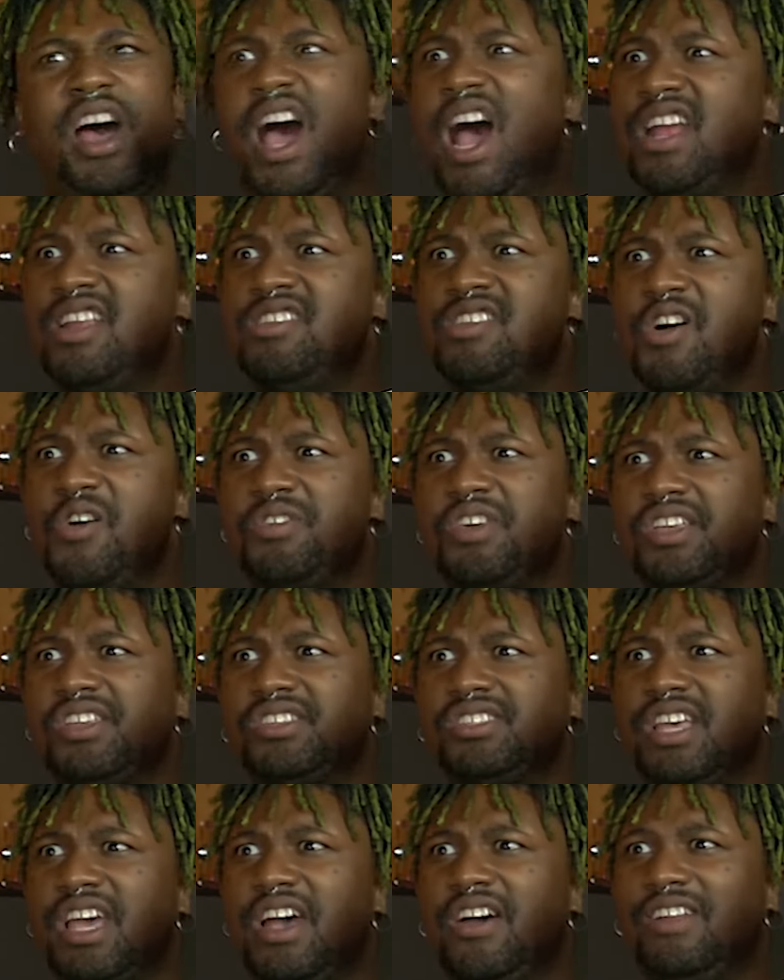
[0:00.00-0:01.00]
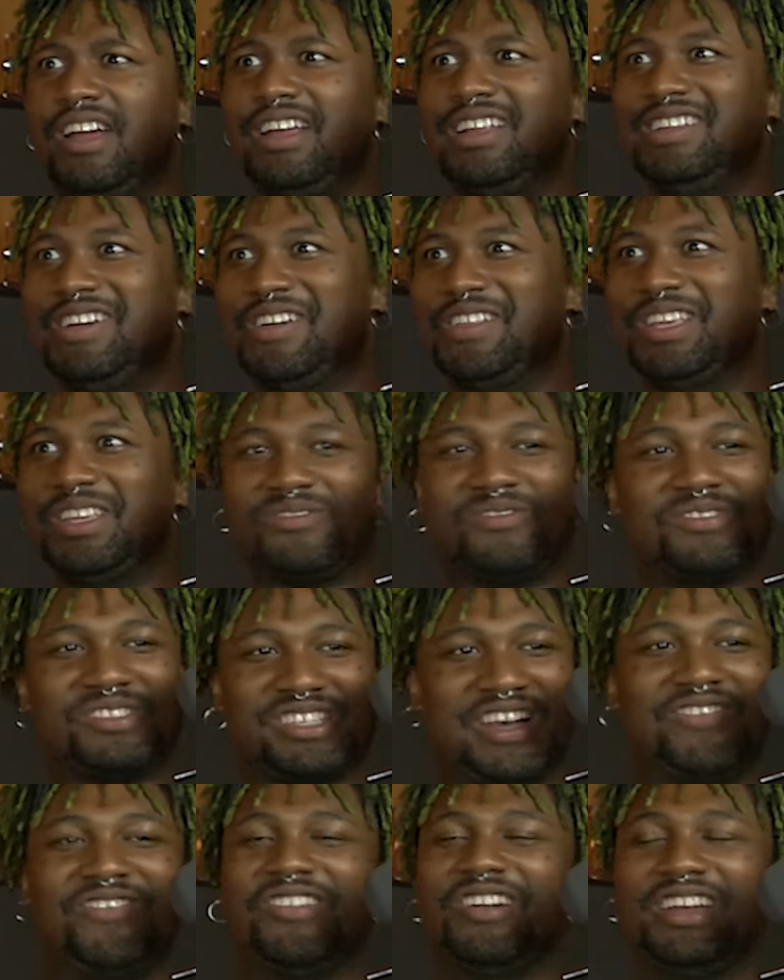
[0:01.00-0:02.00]
I know this sound. I know this from
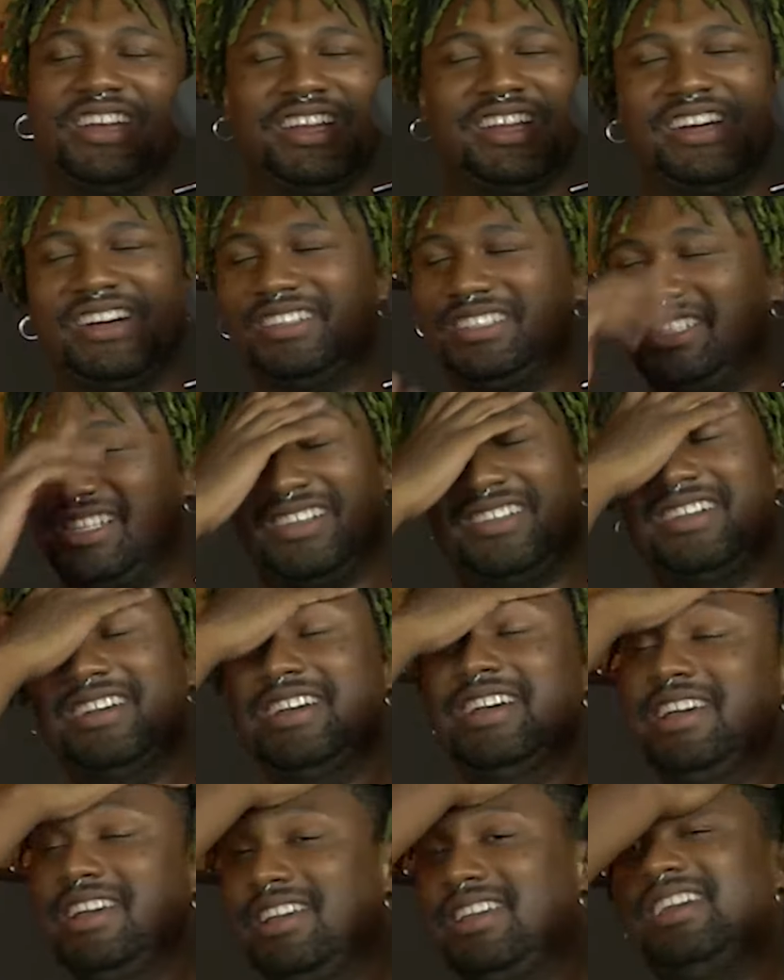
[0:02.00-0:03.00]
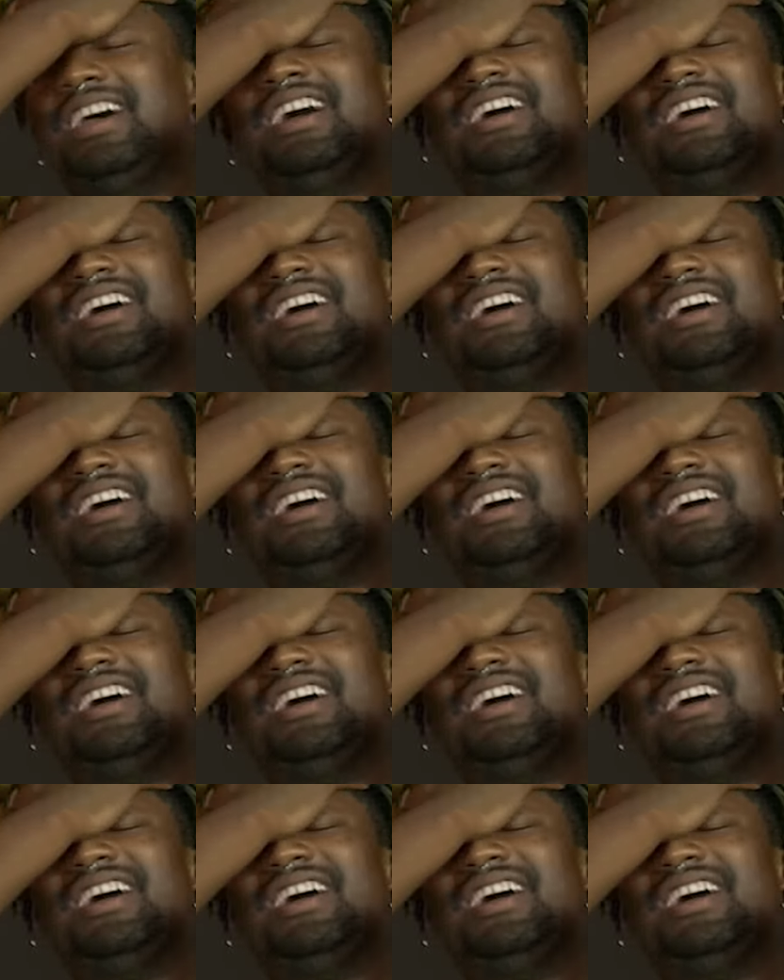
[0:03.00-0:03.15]
somewhere. You know. So yeah,